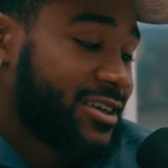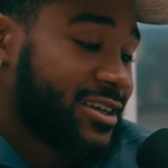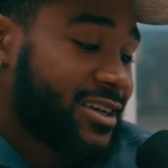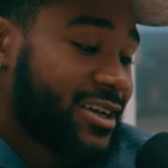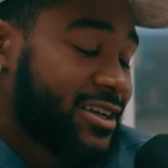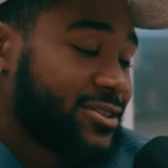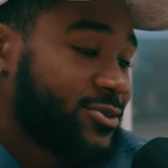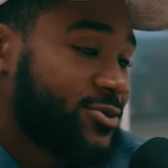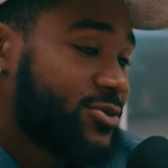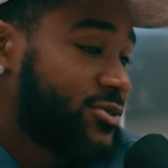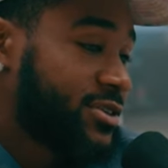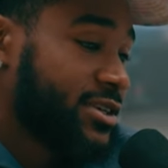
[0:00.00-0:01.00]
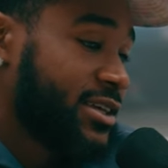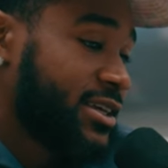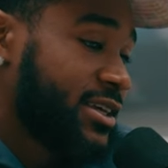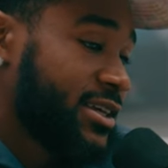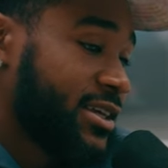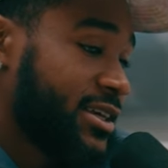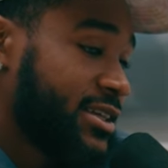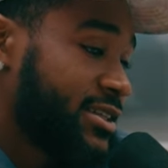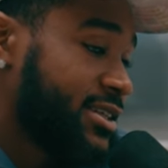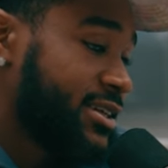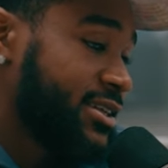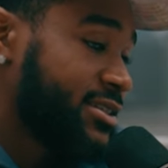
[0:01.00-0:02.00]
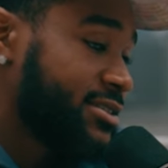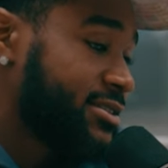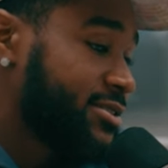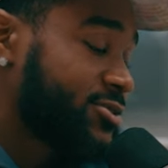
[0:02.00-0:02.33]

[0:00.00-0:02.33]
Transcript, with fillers: in high school. And then just